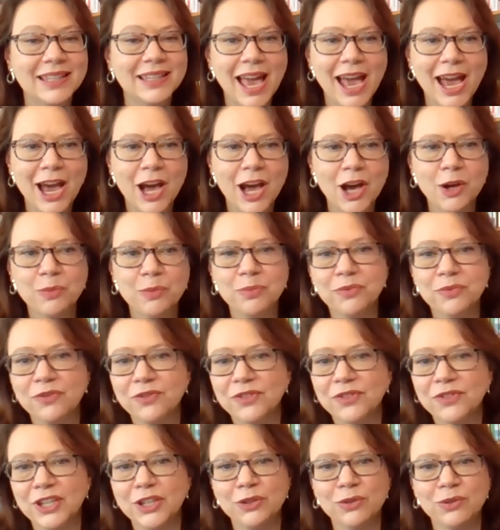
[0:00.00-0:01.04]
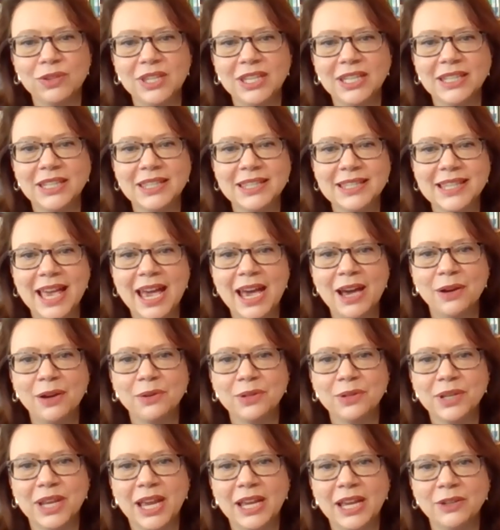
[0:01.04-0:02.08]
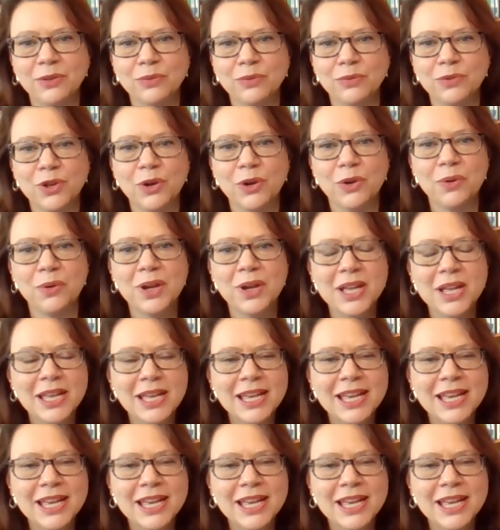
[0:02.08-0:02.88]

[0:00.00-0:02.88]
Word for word: help figure things out i don't know